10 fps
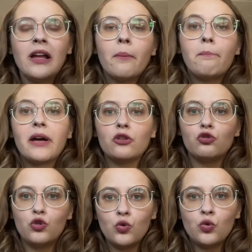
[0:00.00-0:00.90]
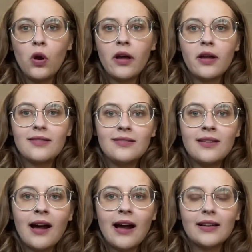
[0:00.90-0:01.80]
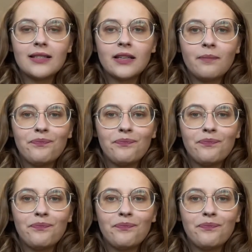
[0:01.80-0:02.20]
But do not